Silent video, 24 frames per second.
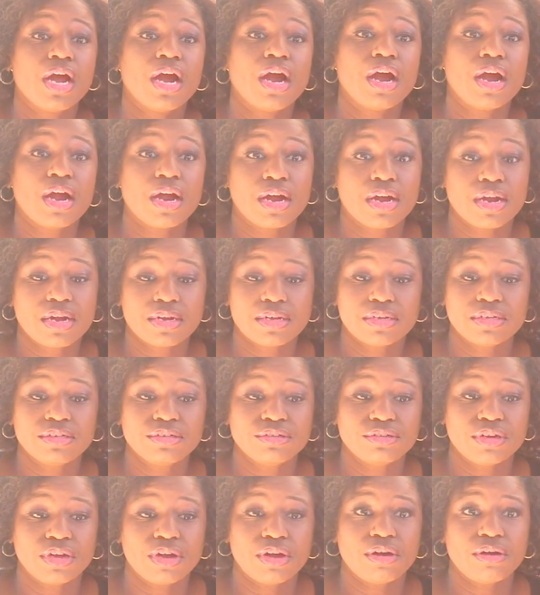her,
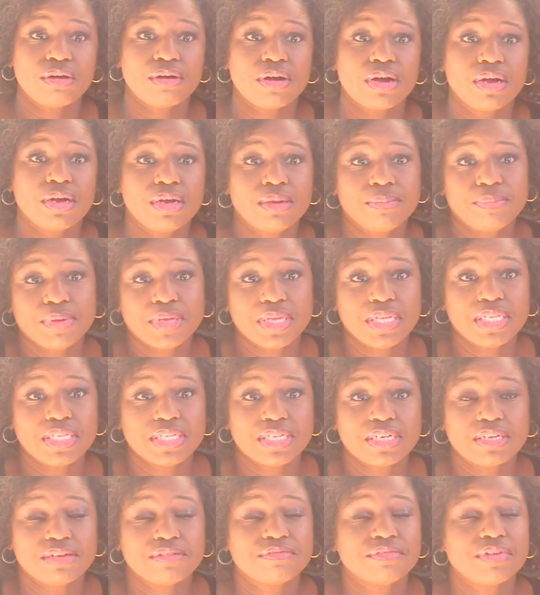you know,
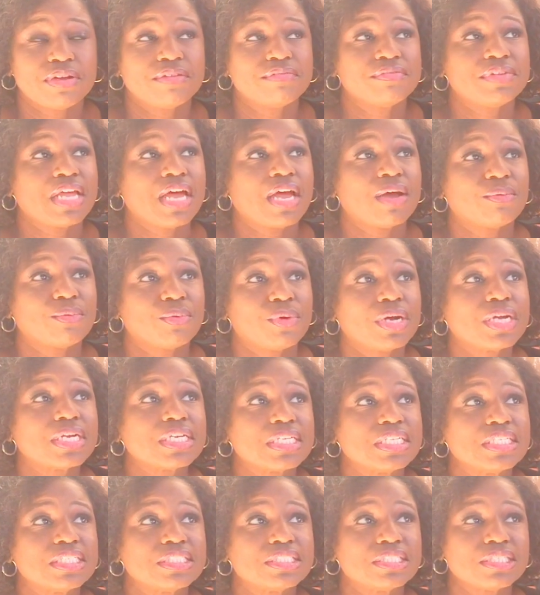opinion of not
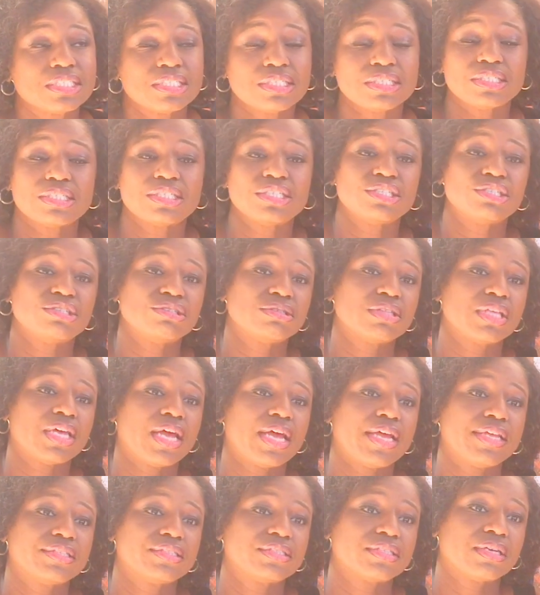wanting to do
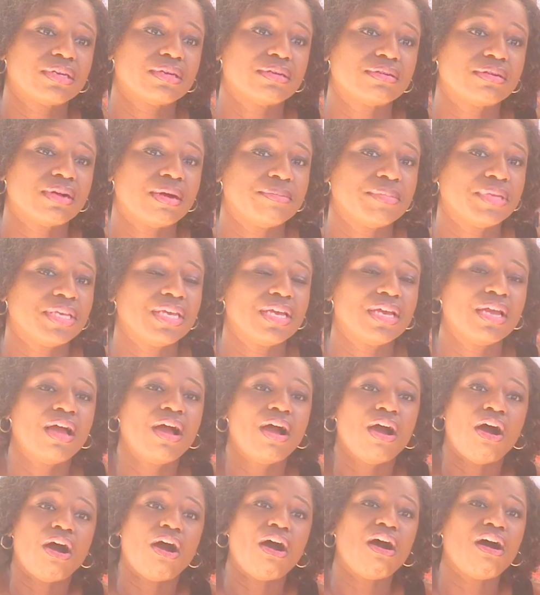that. So, I mean,
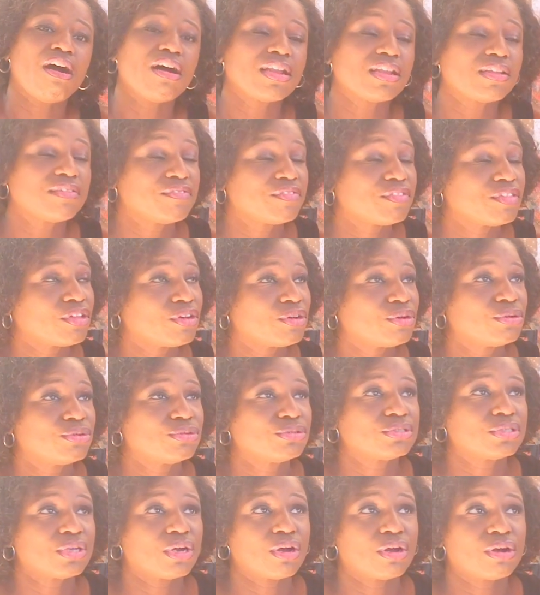all of
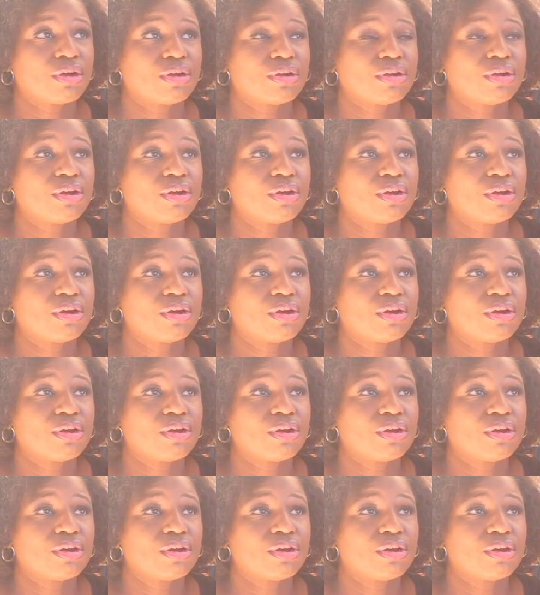those are